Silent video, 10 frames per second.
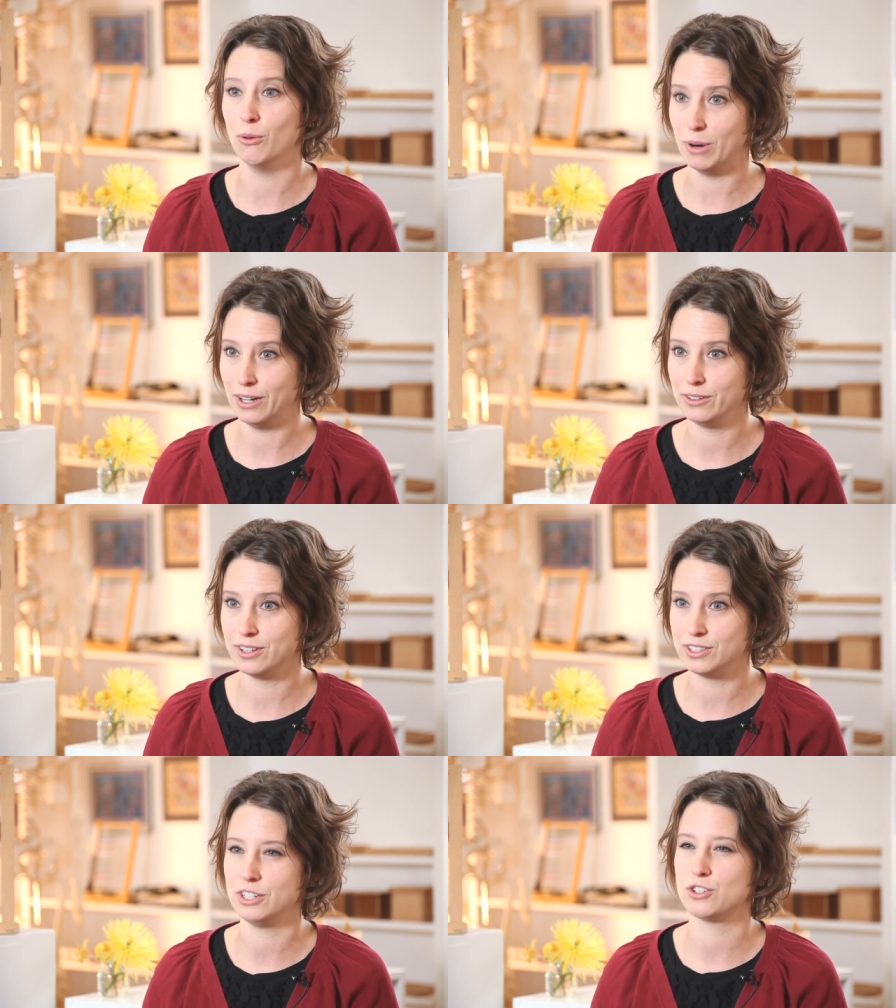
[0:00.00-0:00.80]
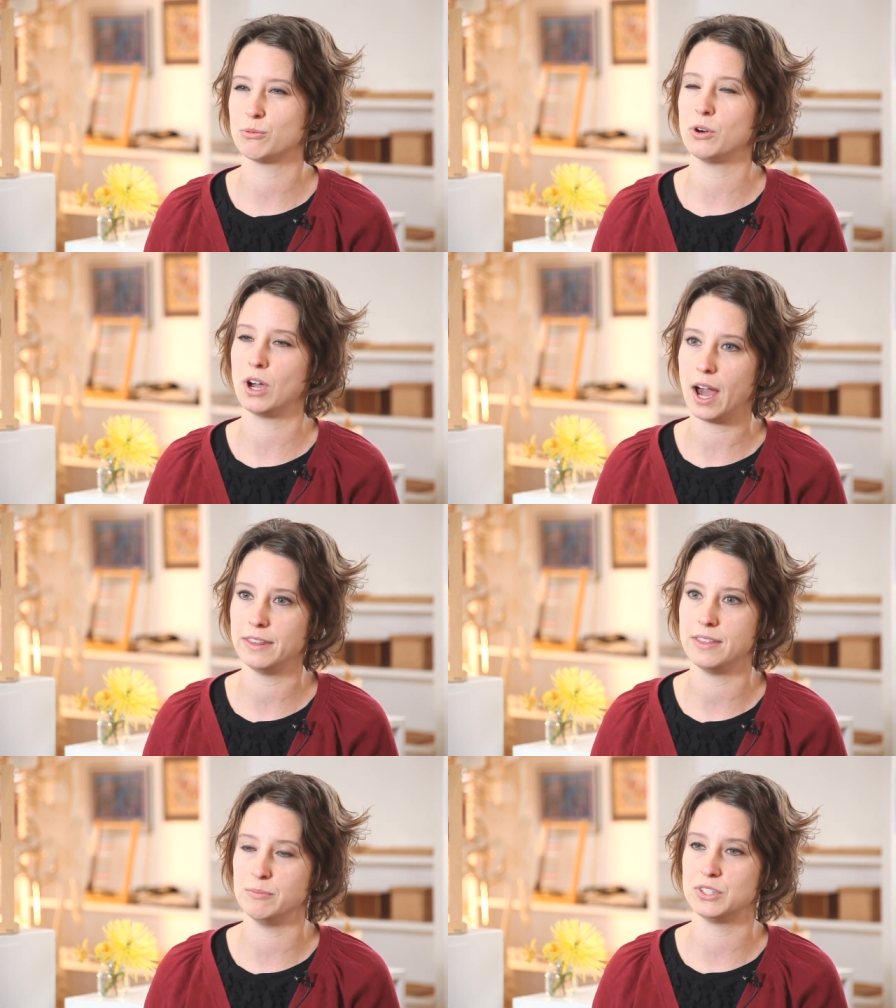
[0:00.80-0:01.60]
Well, the teacher will
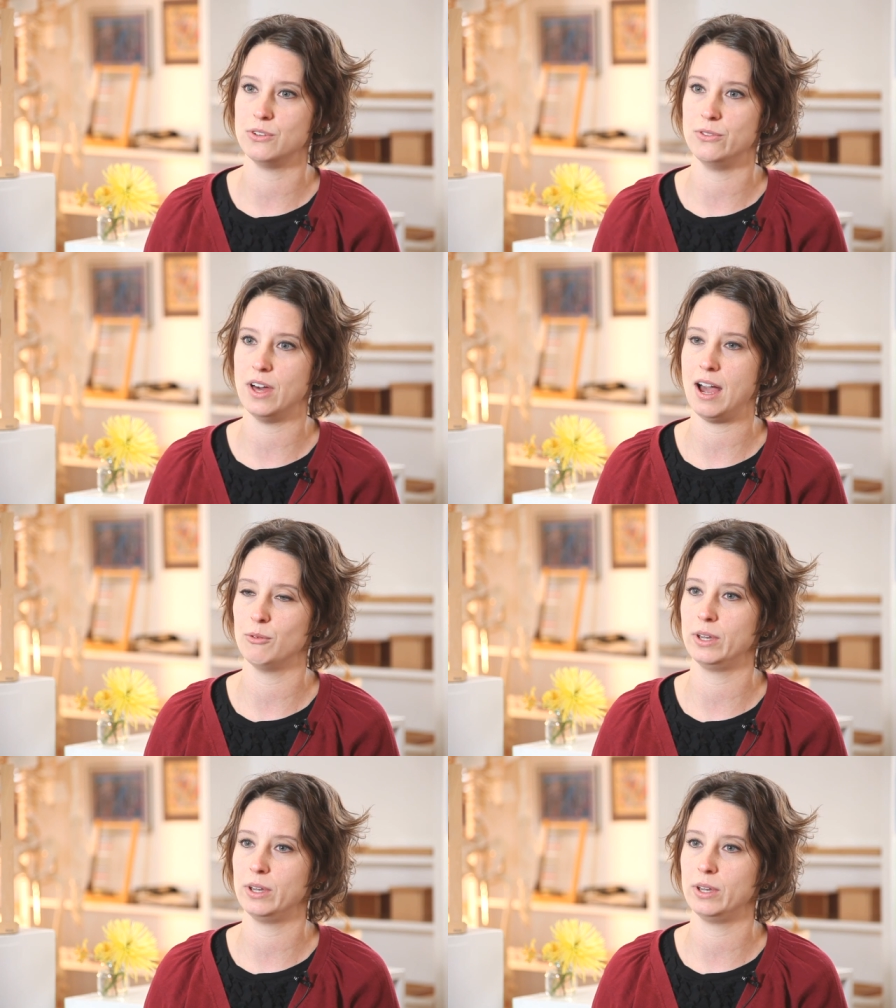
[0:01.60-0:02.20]
guide them to that.